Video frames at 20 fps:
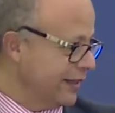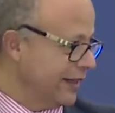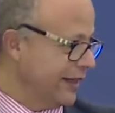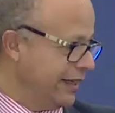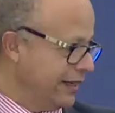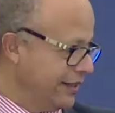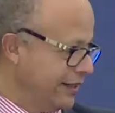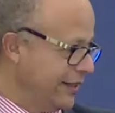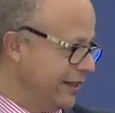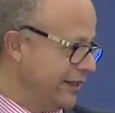
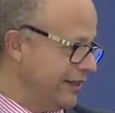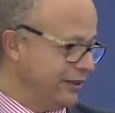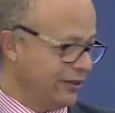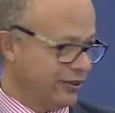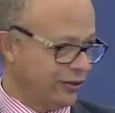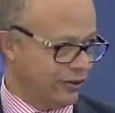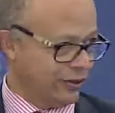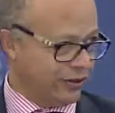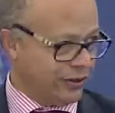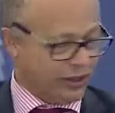indeed, you
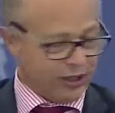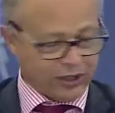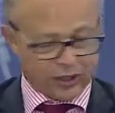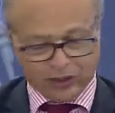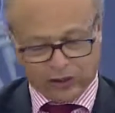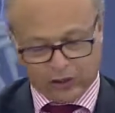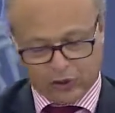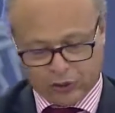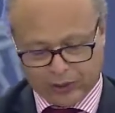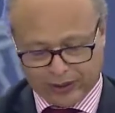know,
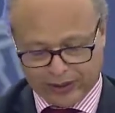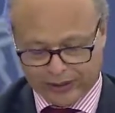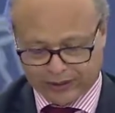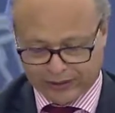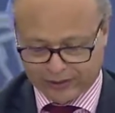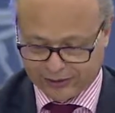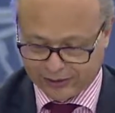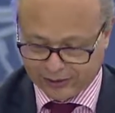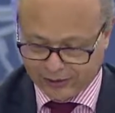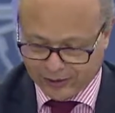
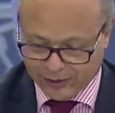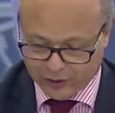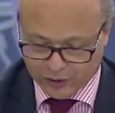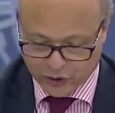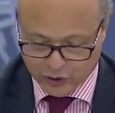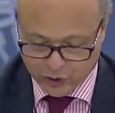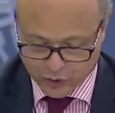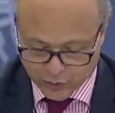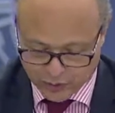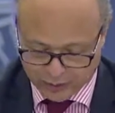quite a, a,
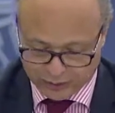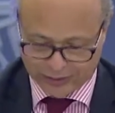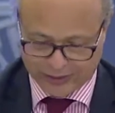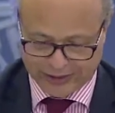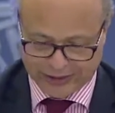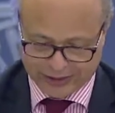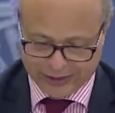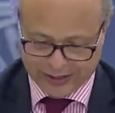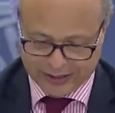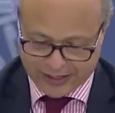new, I would
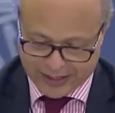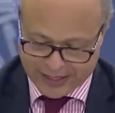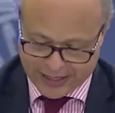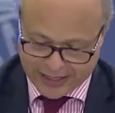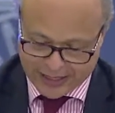say,